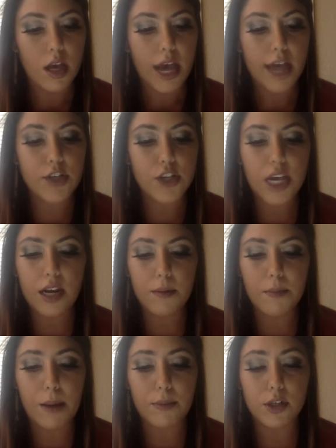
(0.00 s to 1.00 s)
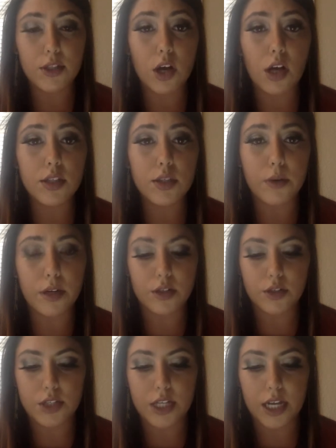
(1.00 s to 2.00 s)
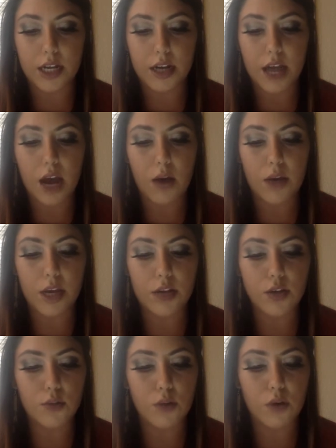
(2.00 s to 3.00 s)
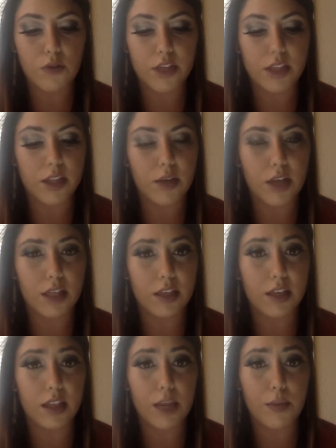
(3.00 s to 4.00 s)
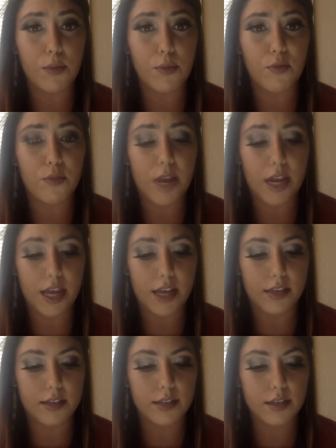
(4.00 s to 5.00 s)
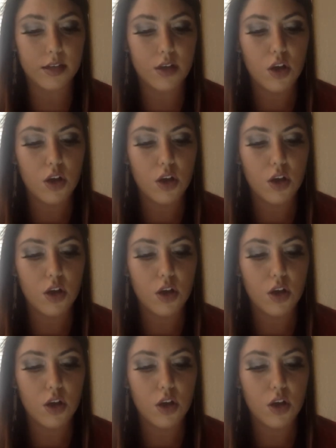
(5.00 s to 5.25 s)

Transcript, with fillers: Educated members also understand how interwoven the labor movement is.